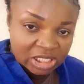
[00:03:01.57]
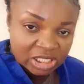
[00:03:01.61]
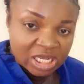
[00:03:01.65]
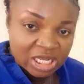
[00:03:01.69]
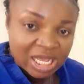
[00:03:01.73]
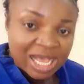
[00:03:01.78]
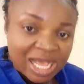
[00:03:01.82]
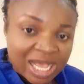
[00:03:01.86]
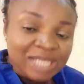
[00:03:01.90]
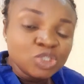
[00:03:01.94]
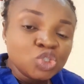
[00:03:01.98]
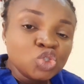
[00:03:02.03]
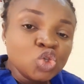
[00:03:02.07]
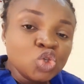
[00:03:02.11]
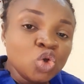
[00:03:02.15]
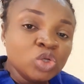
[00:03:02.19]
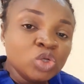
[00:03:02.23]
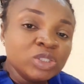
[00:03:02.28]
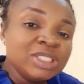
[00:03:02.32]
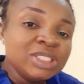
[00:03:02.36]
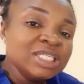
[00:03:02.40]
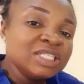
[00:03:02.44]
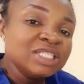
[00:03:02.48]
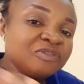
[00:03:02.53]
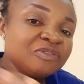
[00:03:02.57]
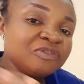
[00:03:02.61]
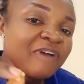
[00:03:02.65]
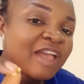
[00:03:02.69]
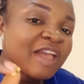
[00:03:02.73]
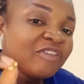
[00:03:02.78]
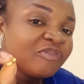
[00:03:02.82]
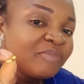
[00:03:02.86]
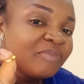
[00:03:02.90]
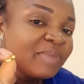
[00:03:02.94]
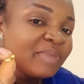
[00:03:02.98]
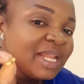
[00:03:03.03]
And so this
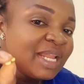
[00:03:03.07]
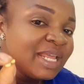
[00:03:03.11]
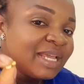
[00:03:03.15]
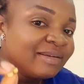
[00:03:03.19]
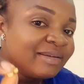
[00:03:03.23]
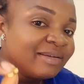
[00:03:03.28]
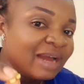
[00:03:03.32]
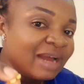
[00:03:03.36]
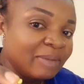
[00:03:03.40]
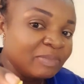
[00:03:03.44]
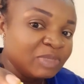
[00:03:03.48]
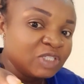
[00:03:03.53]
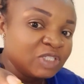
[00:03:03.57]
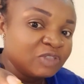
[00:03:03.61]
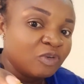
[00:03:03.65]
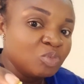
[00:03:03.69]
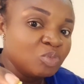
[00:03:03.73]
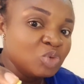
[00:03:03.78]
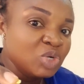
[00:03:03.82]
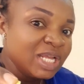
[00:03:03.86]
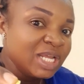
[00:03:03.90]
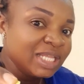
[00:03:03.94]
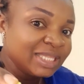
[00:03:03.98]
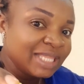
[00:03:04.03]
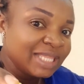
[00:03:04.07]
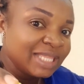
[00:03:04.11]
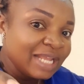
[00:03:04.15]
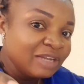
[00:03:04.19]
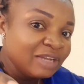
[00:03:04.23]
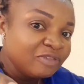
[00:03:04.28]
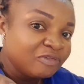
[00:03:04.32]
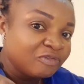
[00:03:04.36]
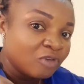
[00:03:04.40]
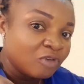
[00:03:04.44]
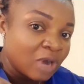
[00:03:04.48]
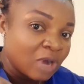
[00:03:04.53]
5 milligram is
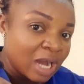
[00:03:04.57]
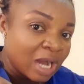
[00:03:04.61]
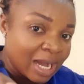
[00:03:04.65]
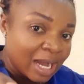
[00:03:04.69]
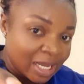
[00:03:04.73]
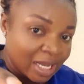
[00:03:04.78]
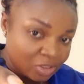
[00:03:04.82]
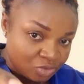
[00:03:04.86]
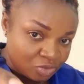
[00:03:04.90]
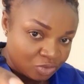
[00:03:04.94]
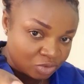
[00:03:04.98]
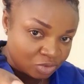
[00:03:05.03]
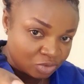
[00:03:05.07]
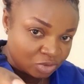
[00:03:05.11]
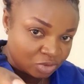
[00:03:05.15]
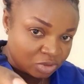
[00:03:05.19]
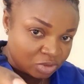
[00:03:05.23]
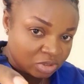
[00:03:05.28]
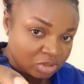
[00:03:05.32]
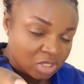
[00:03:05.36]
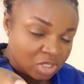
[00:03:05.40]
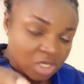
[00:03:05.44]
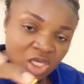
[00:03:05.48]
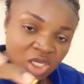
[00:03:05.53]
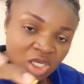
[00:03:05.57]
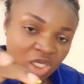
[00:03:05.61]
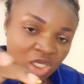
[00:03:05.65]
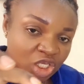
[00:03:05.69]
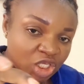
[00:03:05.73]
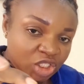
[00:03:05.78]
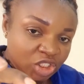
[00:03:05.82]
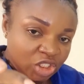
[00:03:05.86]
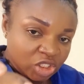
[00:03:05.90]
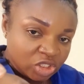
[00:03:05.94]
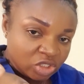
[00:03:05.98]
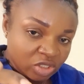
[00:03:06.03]
formulated for our use.
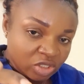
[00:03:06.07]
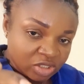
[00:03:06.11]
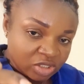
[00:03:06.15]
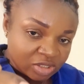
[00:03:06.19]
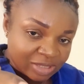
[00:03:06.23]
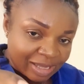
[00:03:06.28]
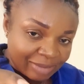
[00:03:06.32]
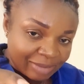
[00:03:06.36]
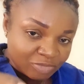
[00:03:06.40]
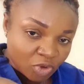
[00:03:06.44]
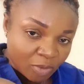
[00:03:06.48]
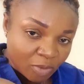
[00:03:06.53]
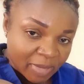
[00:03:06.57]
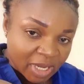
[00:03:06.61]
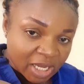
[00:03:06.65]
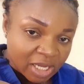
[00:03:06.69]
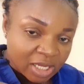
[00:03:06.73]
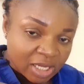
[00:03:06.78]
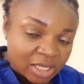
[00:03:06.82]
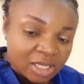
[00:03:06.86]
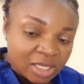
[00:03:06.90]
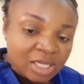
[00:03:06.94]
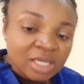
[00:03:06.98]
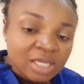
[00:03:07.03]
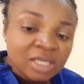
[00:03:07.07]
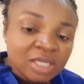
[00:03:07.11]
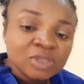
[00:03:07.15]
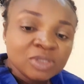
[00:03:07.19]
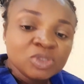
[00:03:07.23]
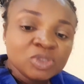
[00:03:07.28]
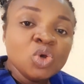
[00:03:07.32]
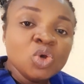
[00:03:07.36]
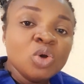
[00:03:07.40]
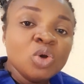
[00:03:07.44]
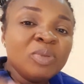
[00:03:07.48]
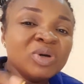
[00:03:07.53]
It is not abnormal.
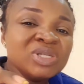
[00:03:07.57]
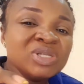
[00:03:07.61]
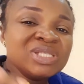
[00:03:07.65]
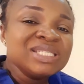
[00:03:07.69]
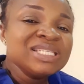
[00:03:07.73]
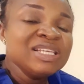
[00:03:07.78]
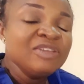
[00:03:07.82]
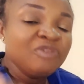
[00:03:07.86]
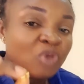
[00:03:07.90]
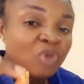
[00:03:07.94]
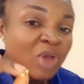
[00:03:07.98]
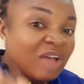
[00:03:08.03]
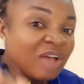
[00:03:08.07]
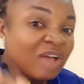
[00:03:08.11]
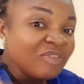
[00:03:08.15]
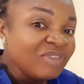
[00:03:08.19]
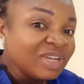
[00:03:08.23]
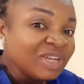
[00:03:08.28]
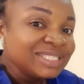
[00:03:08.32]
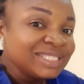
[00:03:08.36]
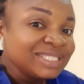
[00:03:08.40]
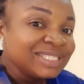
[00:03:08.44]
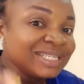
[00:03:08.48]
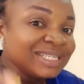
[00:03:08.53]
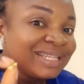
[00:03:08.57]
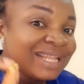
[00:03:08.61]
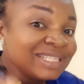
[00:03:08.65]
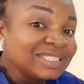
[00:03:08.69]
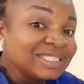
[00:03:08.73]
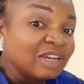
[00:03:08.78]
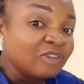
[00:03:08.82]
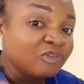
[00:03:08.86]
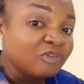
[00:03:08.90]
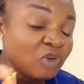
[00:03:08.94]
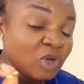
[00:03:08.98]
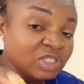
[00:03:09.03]
So, but if you have anything
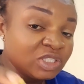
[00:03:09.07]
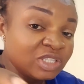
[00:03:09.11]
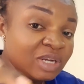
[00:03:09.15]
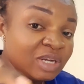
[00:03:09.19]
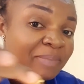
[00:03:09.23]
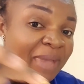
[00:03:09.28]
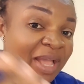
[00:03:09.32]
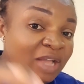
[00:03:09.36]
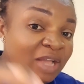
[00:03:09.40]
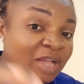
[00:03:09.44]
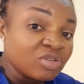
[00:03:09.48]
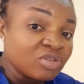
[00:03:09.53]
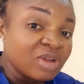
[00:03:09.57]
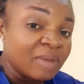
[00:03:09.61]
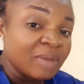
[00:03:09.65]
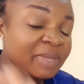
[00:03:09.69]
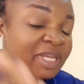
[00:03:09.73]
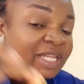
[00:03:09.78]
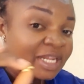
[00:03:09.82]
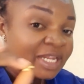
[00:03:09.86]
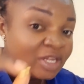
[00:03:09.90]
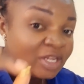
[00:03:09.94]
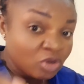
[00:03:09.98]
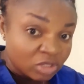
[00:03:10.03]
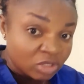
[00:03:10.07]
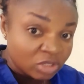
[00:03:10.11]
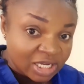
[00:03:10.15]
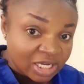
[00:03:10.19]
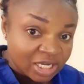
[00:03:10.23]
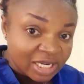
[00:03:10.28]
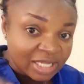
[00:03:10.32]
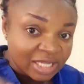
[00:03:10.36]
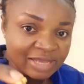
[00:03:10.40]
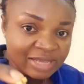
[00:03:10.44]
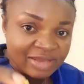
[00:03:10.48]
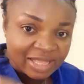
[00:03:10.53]
less than 400 microgram in any
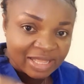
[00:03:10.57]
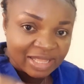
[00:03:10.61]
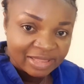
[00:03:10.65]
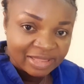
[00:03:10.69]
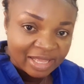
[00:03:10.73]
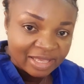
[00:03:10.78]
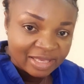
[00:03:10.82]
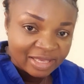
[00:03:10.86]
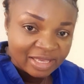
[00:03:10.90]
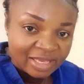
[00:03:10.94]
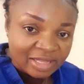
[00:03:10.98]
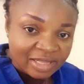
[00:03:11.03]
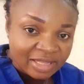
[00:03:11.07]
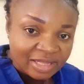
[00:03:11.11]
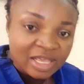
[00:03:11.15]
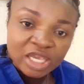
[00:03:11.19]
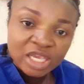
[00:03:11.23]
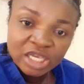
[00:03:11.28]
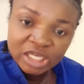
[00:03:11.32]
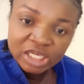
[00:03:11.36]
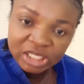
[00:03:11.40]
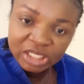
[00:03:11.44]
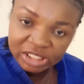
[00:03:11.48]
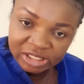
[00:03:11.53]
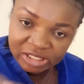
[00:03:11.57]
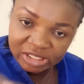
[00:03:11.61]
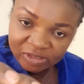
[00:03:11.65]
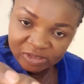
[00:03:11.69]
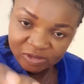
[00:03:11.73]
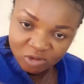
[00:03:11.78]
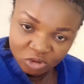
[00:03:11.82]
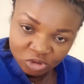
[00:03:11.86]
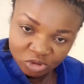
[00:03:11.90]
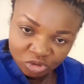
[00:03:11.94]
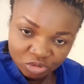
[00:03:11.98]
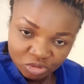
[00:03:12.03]
container that you are taking, it
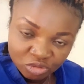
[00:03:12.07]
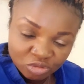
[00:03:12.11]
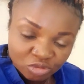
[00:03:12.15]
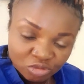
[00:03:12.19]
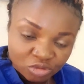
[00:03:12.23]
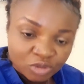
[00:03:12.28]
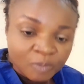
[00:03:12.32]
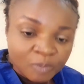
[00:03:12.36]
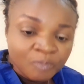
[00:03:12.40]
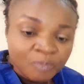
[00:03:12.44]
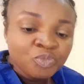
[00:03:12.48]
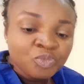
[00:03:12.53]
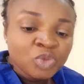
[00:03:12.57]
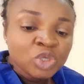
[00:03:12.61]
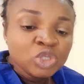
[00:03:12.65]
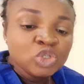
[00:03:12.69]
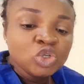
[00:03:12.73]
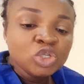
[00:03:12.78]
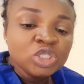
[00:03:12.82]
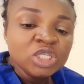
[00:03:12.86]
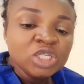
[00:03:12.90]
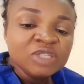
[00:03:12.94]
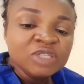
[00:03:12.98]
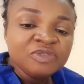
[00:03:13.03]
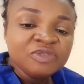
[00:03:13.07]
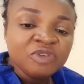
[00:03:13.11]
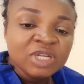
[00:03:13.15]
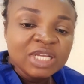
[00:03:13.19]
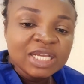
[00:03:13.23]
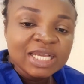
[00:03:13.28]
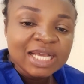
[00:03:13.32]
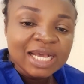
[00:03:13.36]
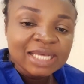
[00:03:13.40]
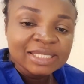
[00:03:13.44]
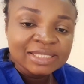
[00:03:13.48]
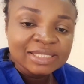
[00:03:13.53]
is not good. So this
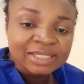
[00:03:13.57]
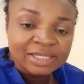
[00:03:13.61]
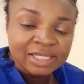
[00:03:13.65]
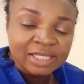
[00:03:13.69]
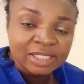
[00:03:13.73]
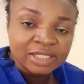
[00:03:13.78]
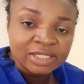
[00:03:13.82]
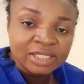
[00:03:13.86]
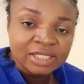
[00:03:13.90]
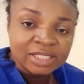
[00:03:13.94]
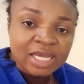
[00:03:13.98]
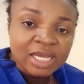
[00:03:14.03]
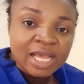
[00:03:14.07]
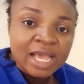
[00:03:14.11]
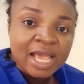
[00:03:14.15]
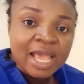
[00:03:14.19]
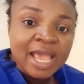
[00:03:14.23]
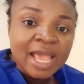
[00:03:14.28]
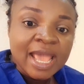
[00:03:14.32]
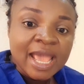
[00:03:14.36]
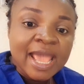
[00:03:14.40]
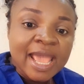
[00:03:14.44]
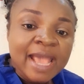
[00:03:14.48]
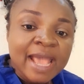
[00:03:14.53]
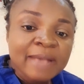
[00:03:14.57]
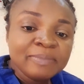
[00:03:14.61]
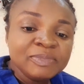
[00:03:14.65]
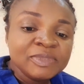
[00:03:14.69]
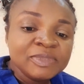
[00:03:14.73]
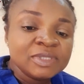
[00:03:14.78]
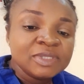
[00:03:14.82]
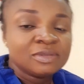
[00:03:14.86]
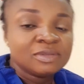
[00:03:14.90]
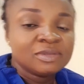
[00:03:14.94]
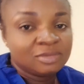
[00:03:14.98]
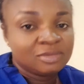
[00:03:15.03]
folic acid helps
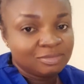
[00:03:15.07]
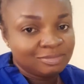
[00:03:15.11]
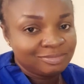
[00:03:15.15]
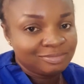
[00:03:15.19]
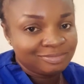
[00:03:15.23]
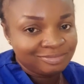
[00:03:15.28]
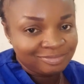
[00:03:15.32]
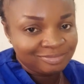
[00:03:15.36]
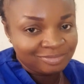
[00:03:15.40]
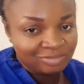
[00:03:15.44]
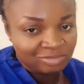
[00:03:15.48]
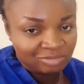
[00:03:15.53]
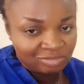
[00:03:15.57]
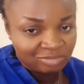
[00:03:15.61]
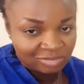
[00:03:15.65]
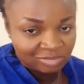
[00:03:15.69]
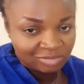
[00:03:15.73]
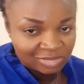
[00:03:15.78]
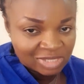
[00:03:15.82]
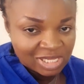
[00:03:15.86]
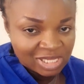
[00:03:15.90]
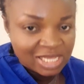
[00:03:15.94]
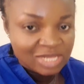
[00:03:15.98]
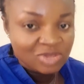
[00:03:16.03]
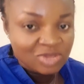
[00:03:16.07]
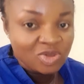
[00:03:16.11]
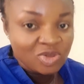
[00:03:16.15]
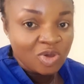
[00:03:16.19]
in your